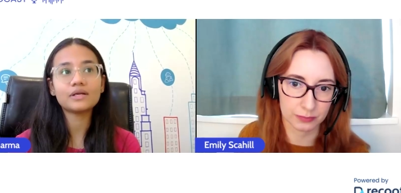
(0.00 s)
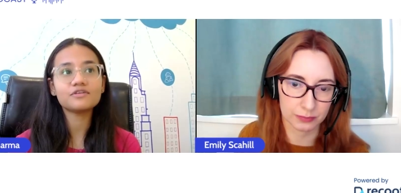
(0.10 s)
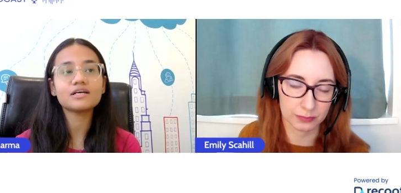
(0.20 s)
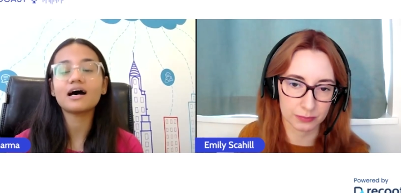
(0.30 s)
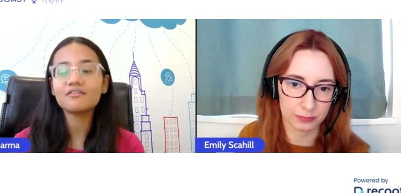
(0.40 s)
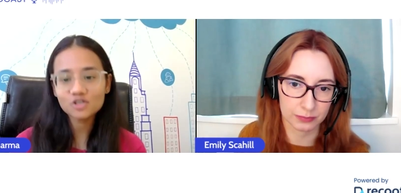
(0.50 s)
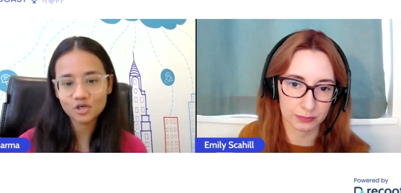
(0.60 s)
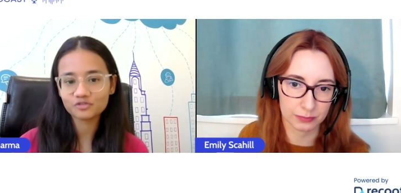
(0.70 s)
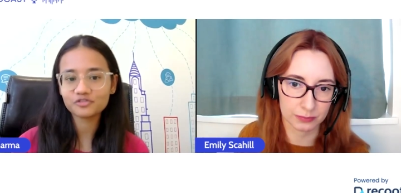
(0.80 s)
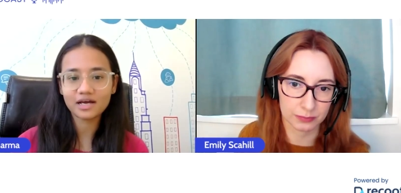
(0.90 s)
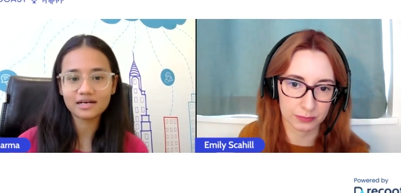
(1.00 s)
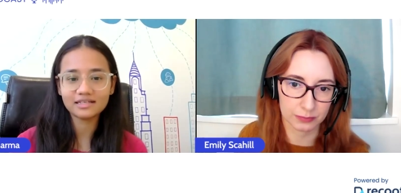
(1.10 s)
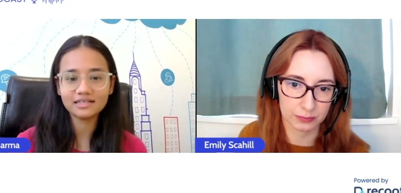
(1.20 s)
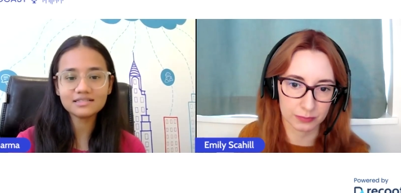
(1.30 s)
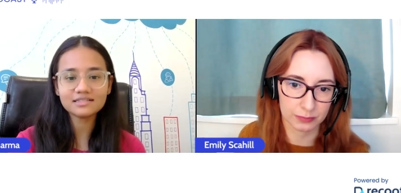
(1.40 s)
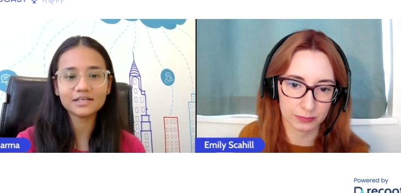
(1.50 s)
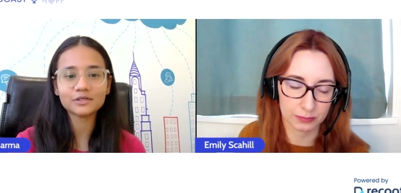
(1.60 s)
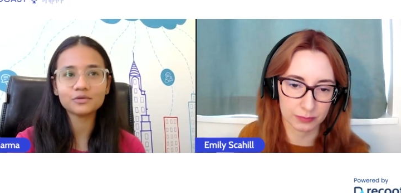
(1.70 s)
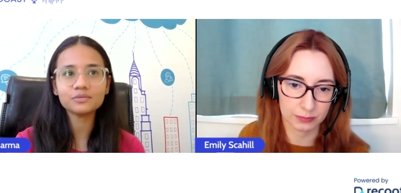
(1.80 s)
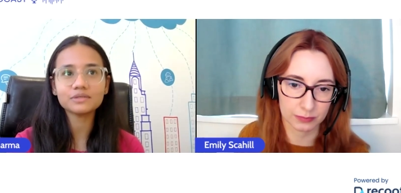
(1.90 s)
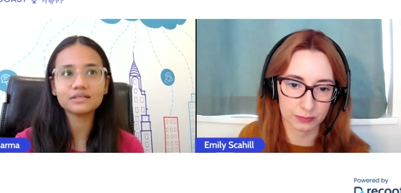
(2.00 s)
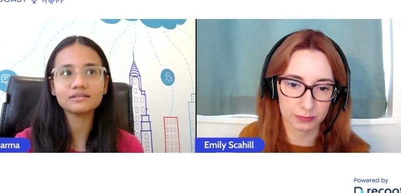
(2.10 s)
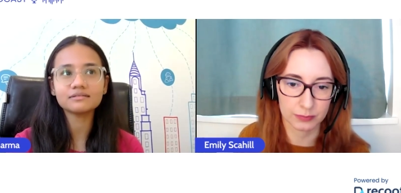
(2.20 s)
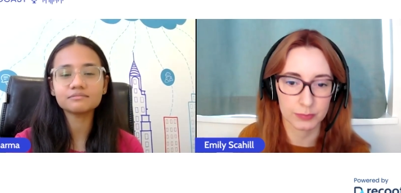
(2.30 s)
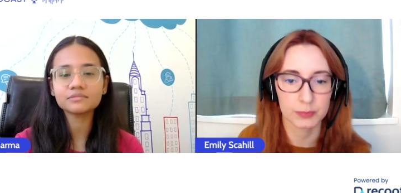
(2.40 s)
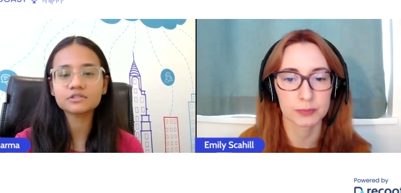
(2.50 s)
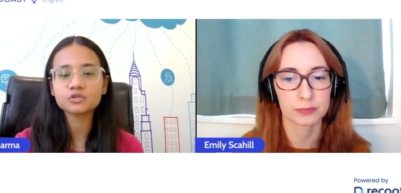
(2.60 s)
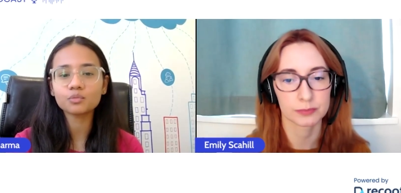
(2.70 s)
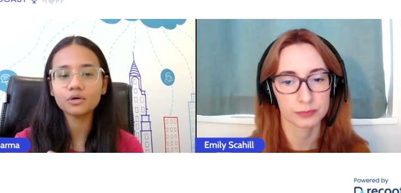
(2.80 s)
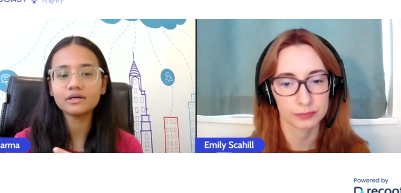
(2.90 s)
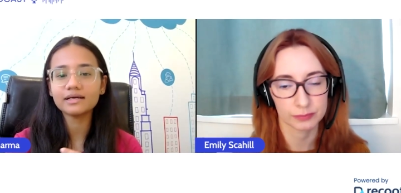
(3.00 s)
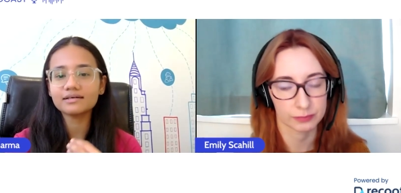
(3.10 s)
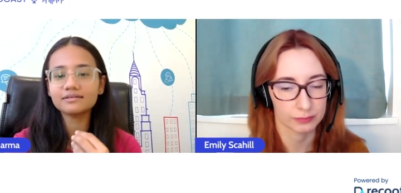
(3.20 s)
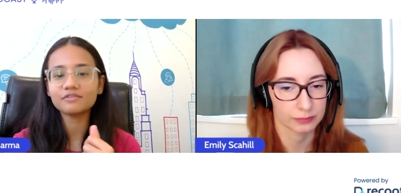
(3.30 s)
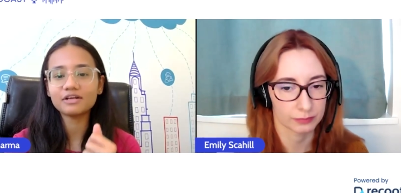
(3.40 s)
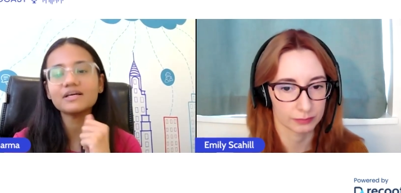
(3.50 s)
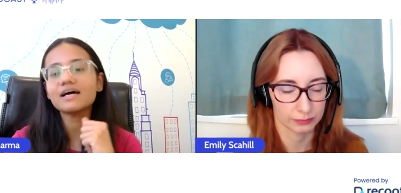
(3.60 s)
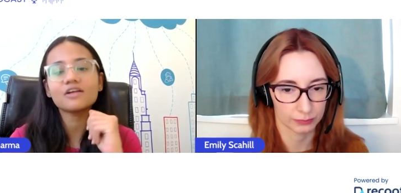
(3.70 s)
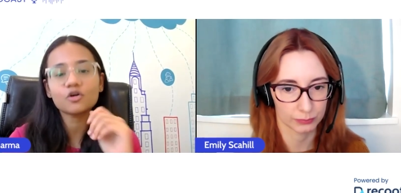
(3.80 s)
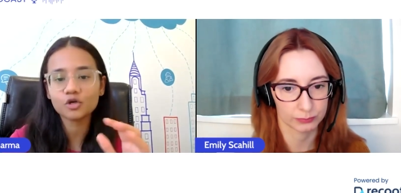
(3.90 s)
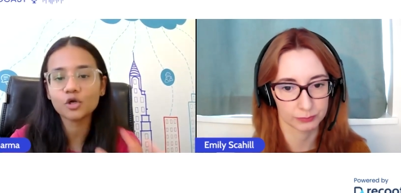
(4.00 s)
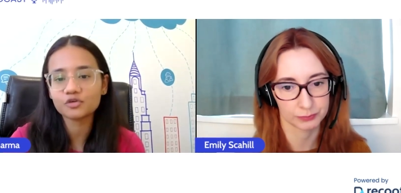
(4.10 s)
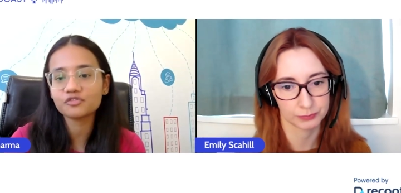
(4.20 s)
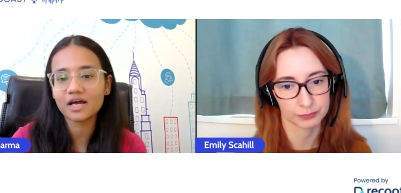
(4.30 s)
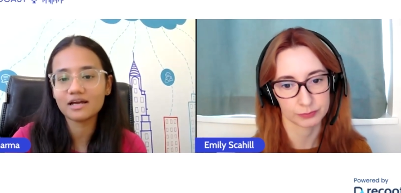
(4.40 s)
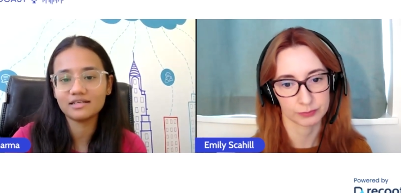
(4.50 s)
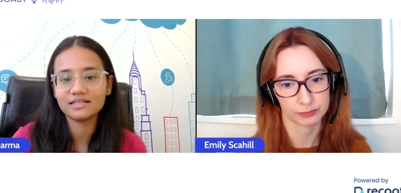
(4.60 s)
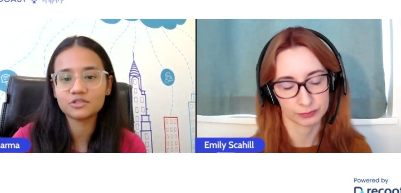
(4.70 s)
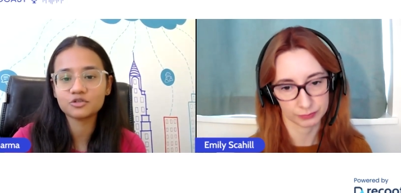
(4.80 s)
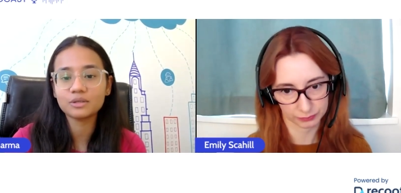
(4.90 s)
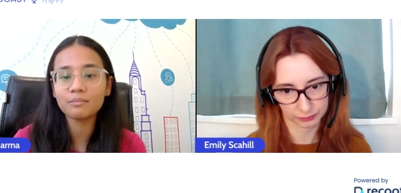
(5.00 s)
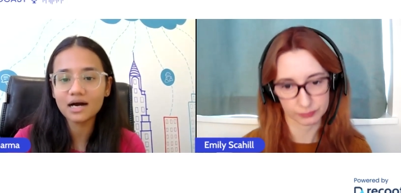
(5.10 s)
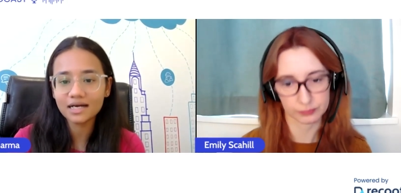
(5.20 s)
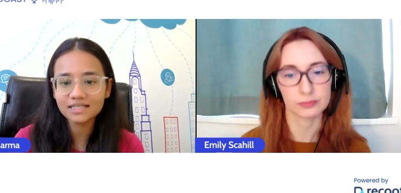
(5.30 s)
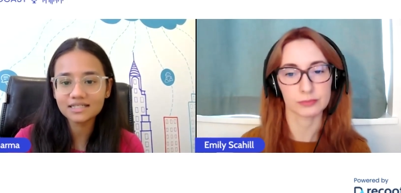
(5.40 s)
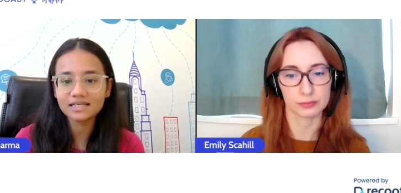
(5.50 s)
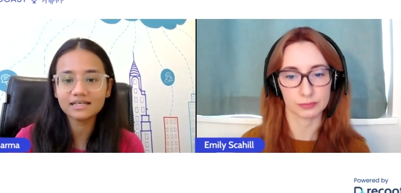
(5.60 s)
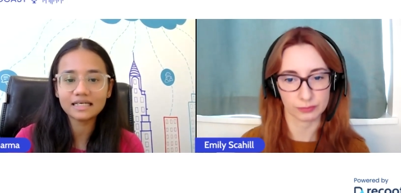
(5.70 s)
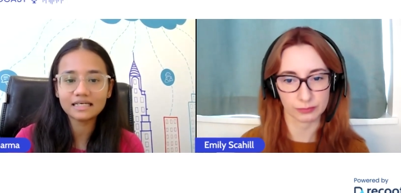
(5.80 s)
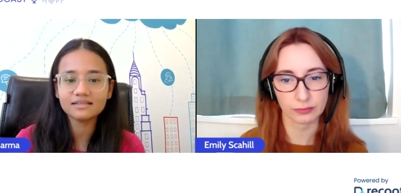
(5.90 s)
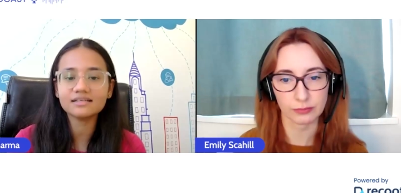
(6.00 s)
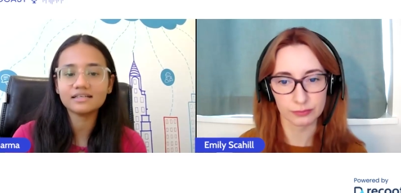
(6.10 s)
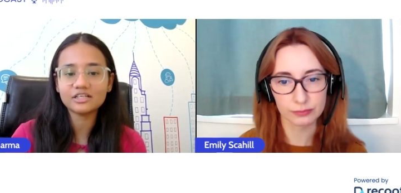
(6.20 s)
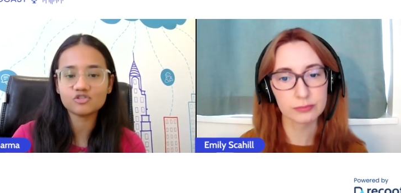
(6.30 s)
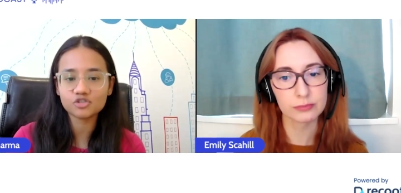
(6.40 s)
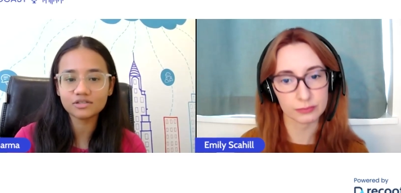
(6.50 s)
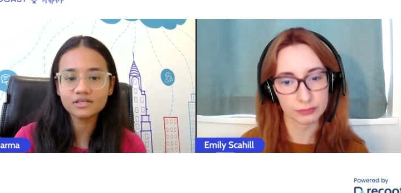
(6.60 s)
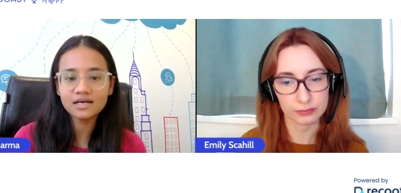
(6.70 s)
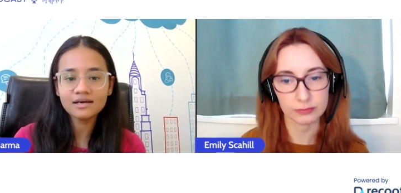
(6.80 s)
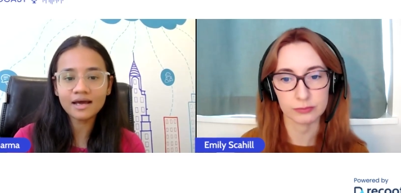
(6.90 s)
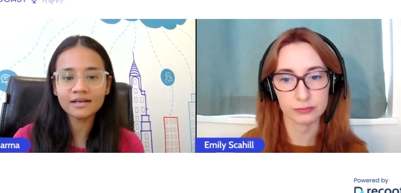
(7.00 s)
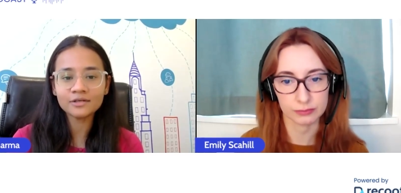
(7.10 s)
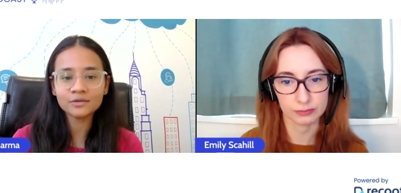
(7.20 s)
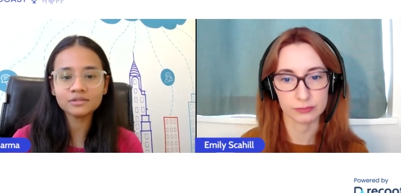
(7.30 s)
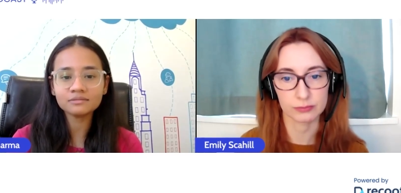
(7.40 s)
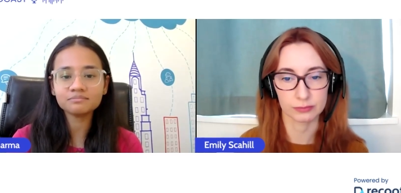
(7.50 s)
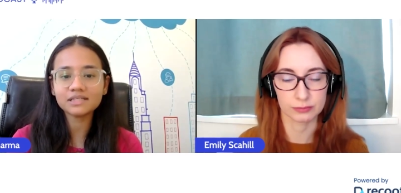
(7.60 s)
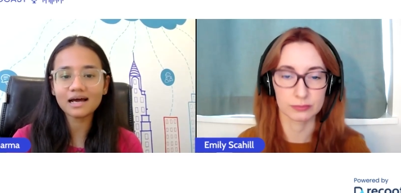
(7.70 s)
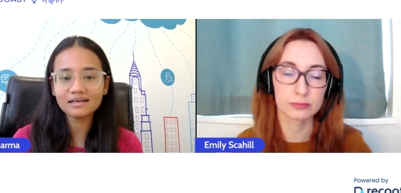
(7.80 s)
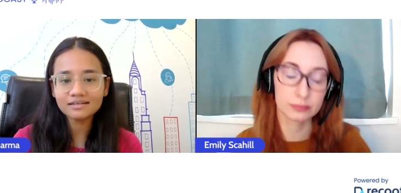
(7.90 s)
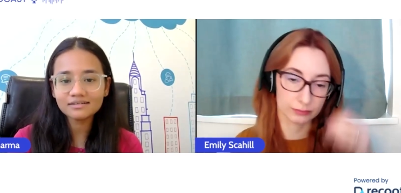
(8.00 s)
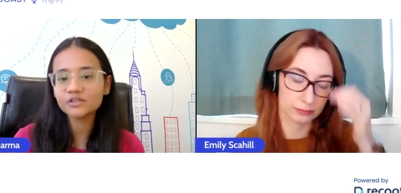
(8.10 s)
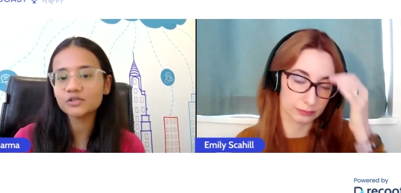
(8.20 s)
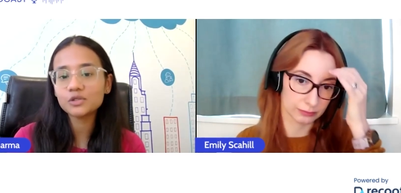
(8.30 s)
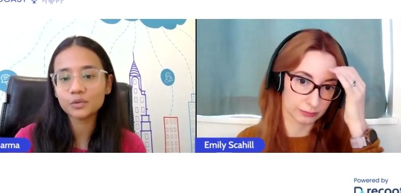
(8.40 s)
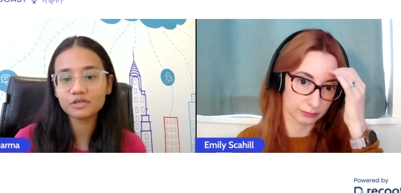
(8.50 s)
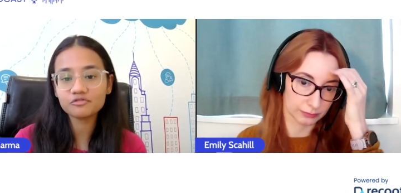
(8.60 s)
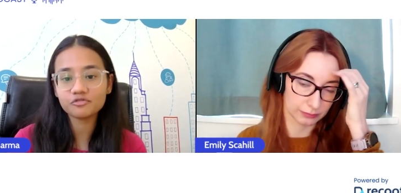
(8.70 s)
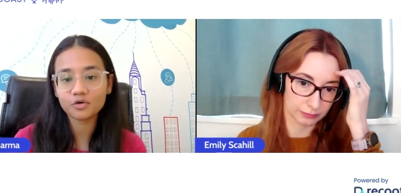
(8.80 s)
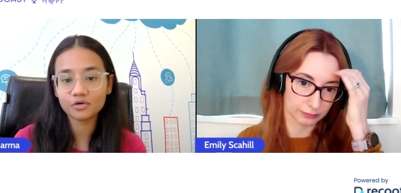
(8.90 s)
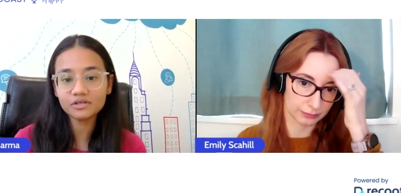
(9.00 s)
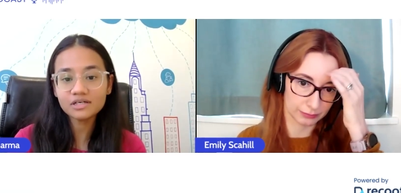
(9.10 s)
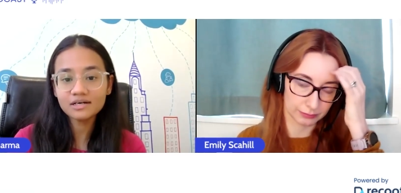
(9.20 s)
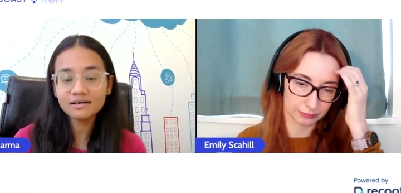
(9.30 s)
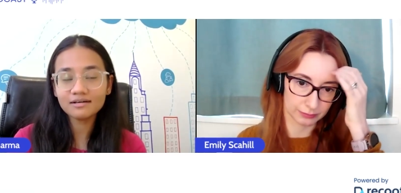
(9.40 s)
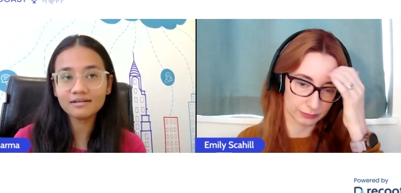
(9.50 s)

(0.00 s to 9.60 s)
Speaker 1: like when we have a lot of candidates, like you know, so like when we have a lot, a lot of candidates the market is like getting the attention and you know the talent that you're looking for